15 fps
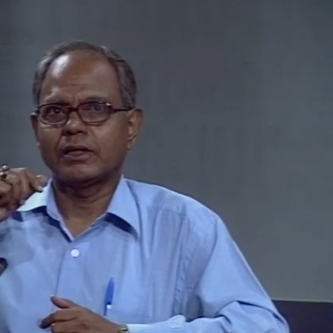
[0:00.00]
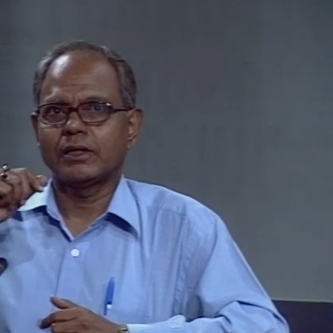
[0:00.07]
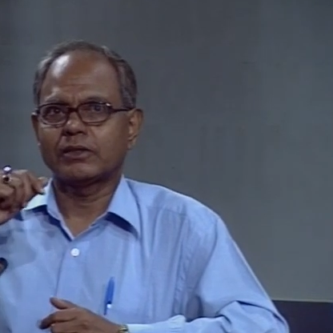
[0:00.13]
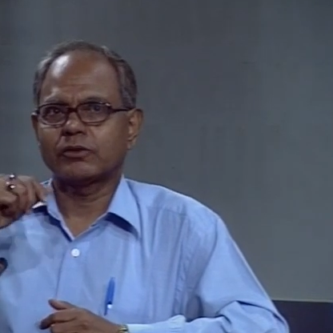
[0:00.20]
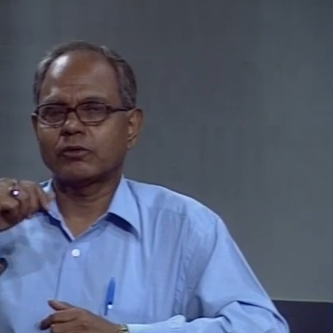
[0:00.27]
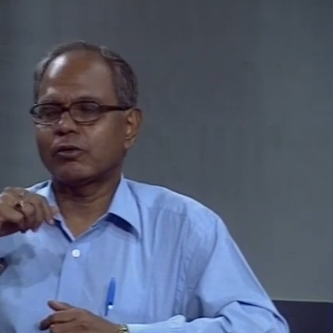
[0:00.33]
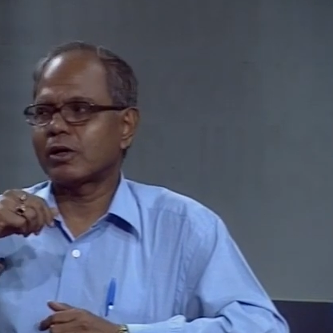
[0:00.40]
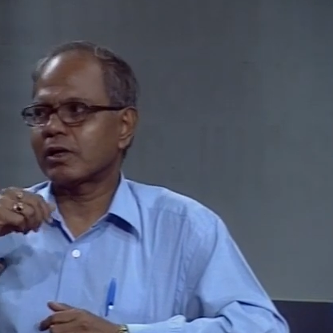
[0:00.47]

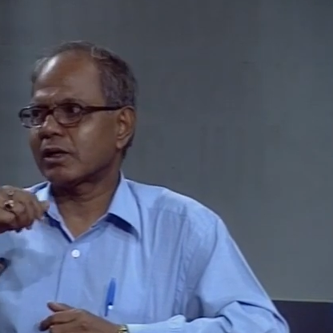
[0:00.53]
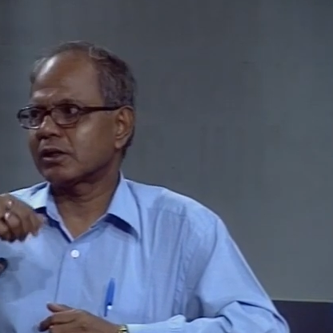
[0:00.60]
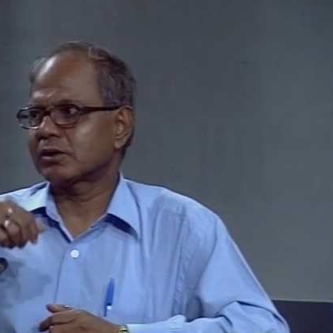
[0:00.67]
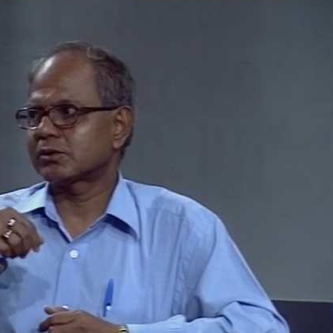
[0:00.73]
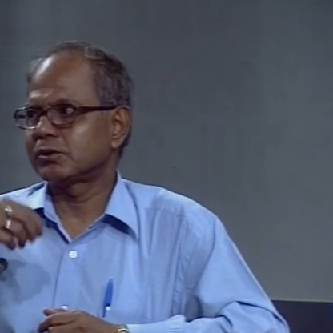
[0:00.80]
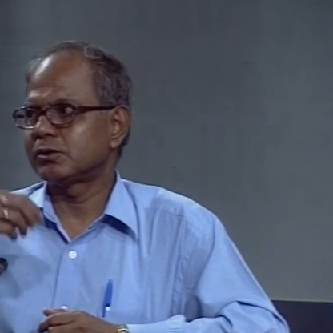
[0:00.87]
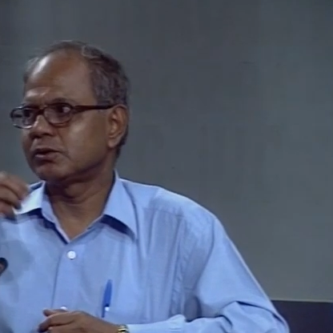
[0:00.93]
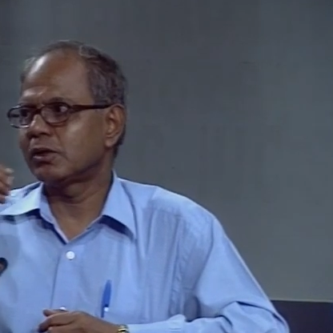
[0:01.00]
so
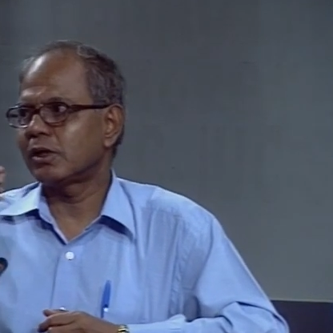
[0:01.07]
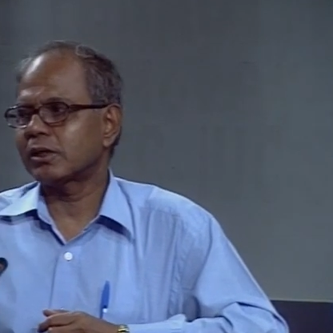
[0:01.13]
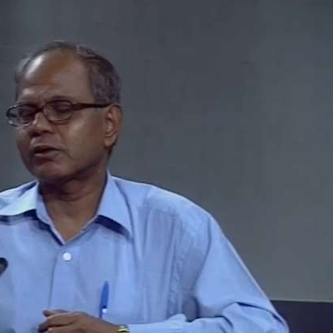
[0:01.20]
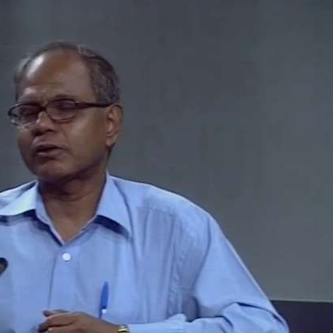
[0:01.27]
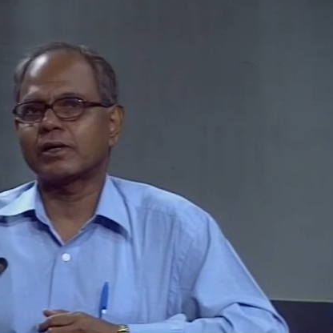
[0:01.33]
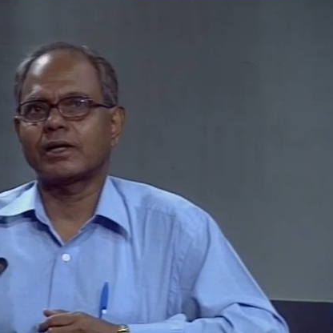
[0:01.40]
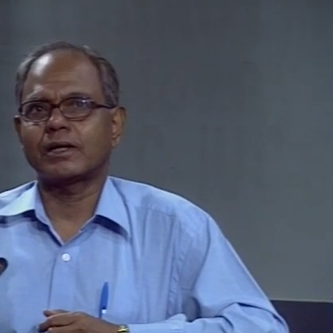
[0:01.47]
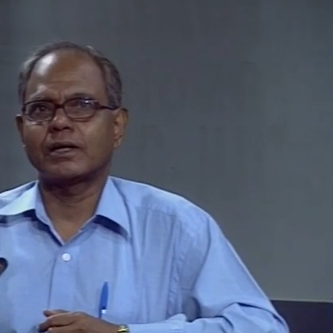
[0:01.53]
workers do not
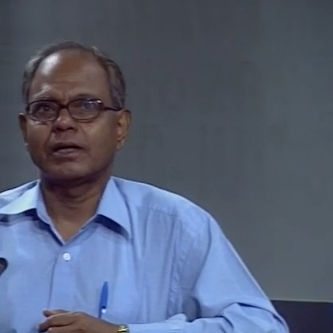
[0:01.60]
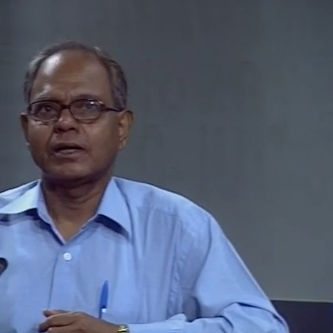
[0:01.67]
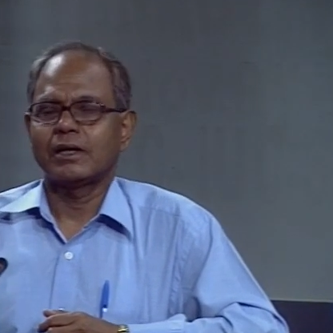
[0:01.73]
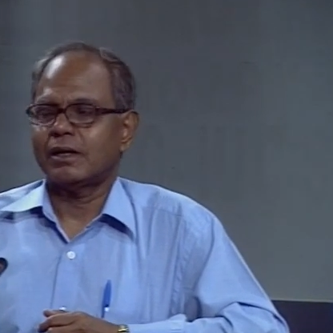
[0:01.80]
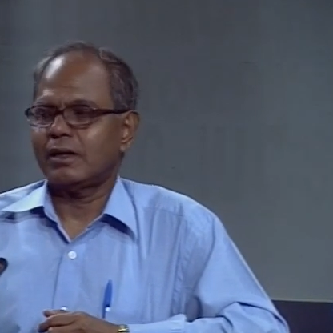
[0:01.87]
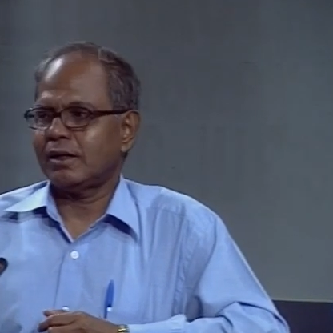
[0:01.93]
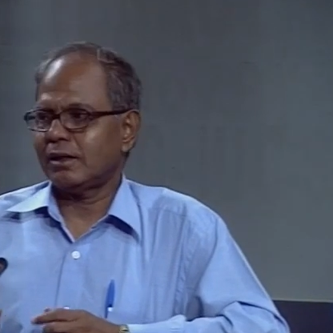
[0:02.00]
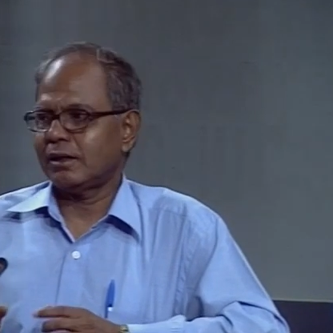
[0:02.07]
wear
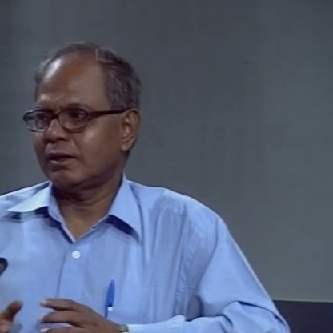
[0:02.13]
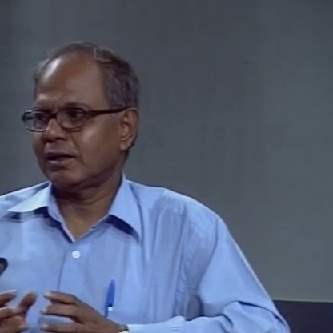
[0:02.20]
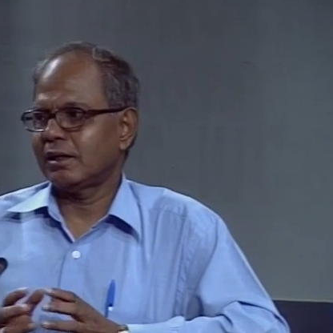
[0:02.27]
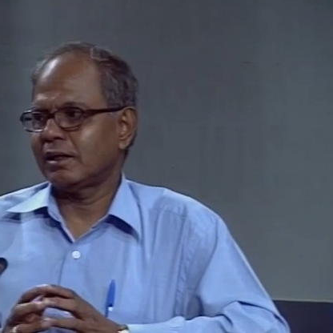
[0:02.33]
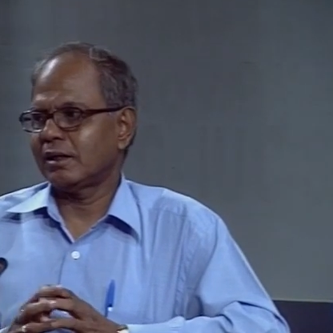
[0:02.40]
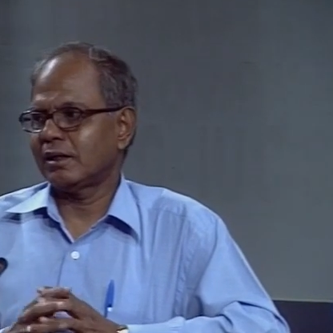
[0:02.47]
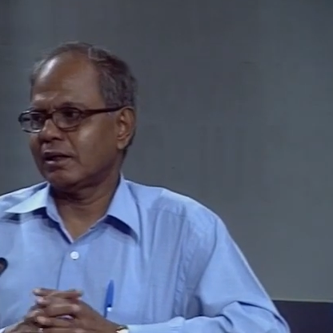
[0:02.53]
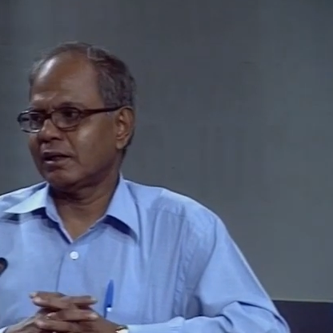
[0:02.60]

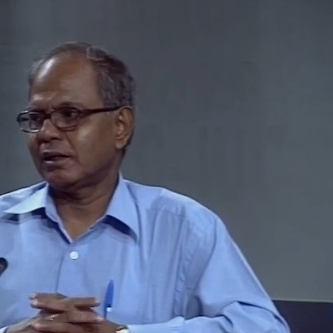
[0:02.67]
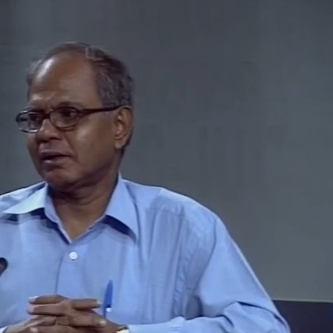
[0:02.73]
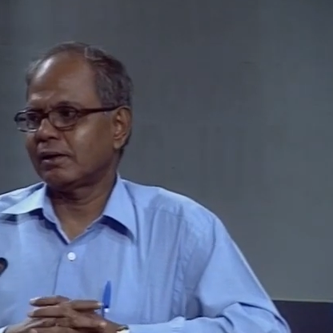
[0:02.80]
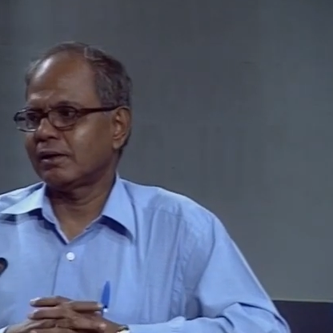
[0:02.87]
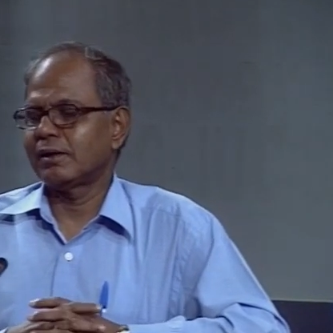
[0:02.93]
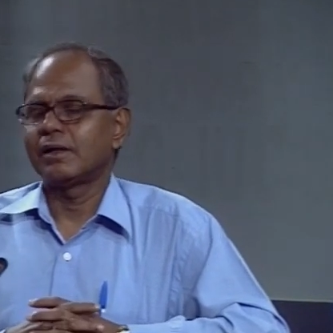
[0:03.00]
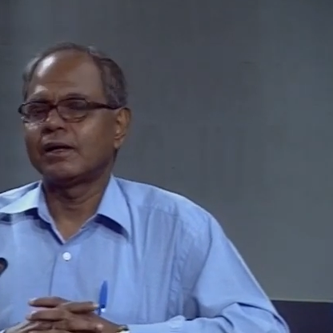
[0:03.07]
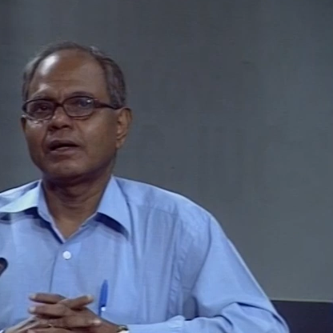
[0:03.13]

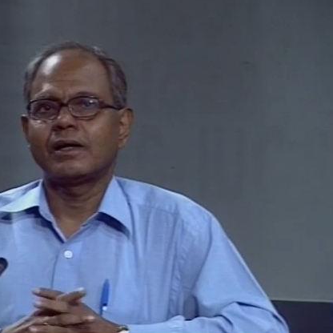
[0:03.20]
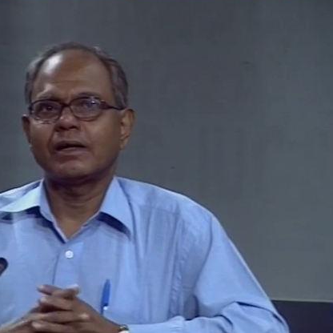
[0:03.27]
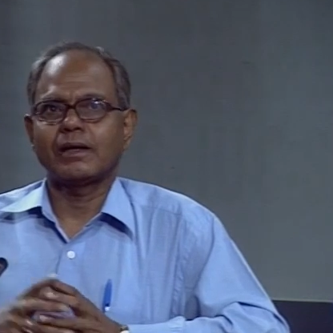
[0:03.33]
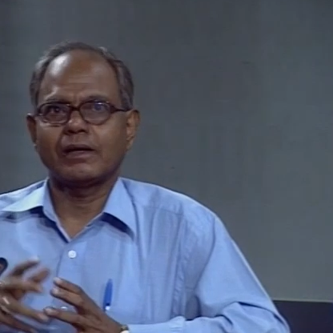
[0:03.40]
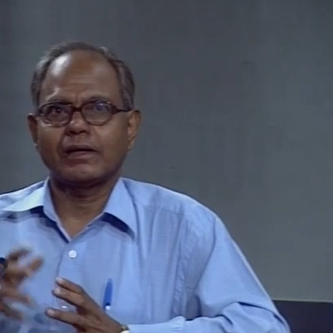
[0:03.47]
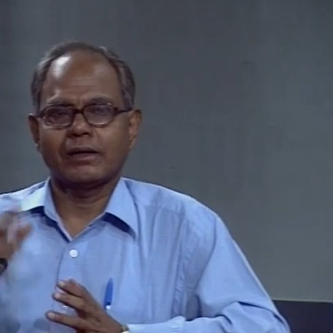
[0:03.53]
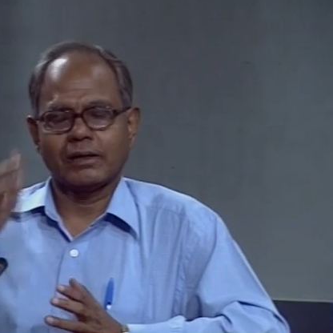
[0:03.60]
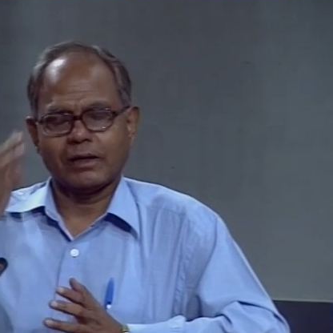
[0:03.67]
the
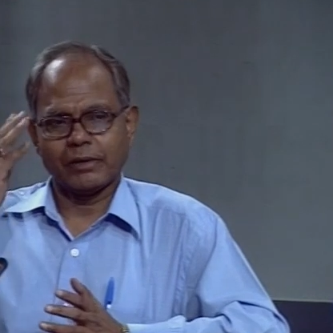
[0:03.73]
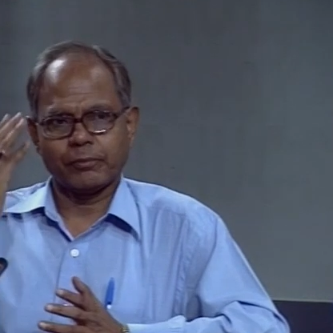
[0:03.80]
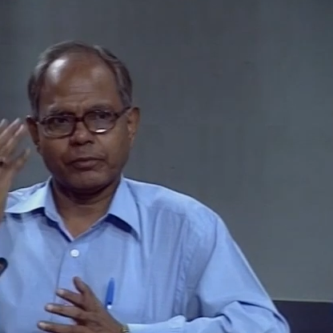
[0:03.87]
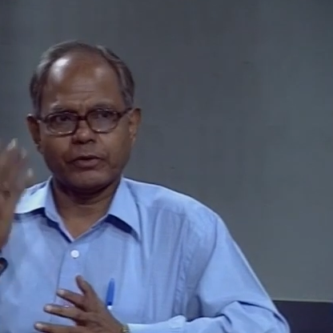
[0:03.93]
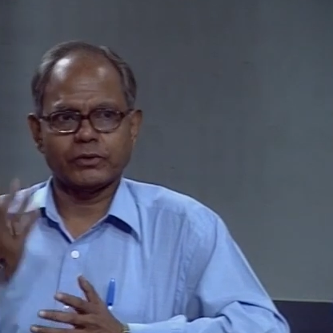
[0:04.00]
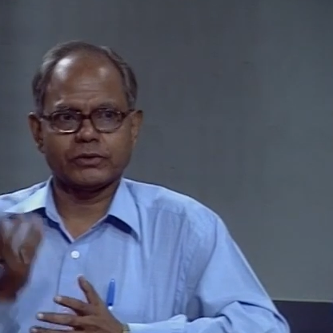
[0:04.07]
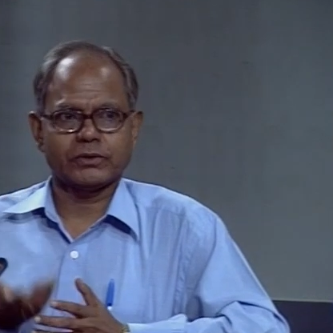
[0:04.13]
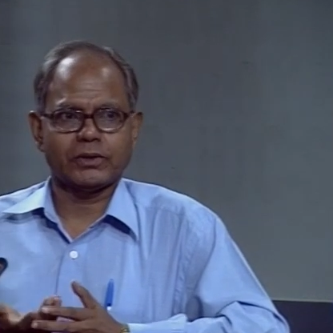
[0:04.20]

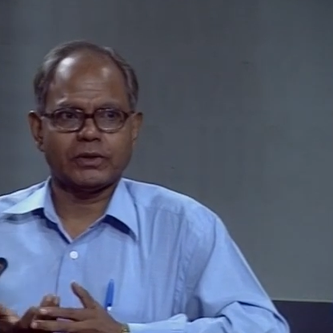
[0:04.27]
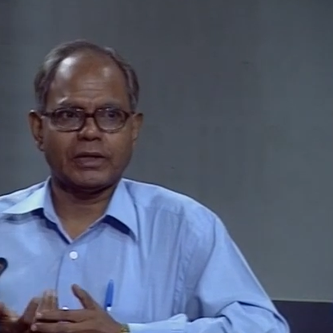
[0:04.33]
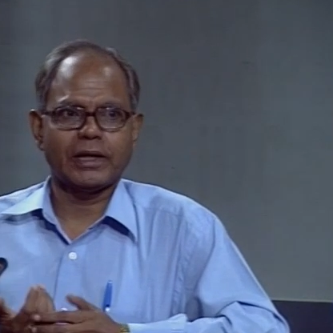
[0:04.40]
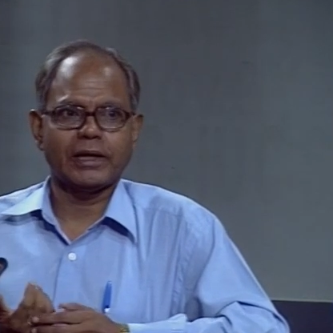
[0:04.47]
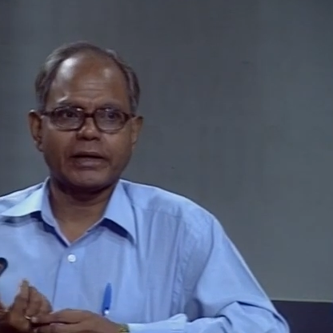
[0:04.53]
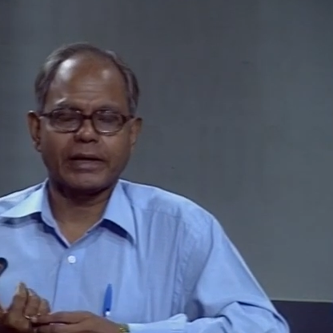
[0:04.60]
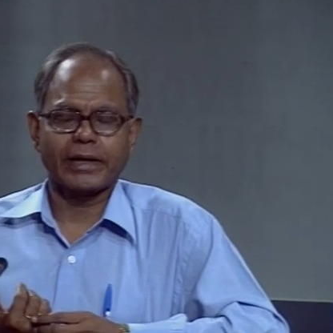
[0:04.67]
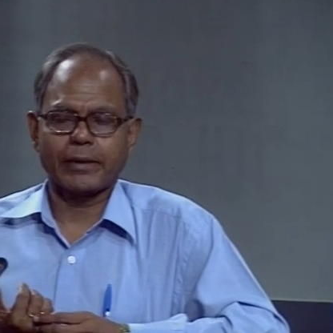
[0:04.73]
aprons or
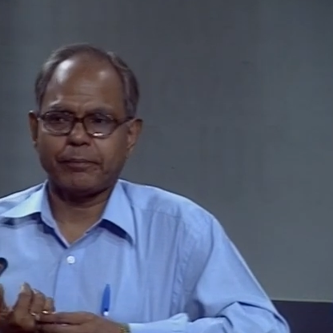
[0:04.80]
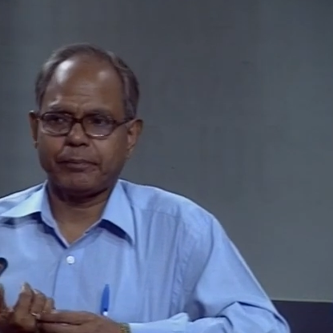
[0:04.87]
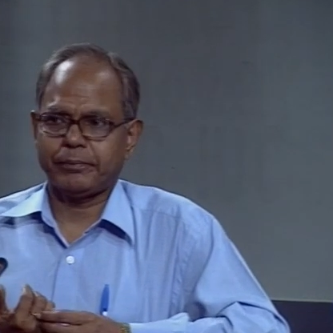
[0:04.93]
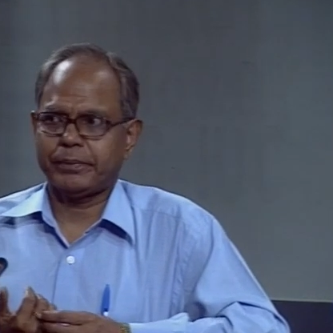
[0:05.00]
head cap,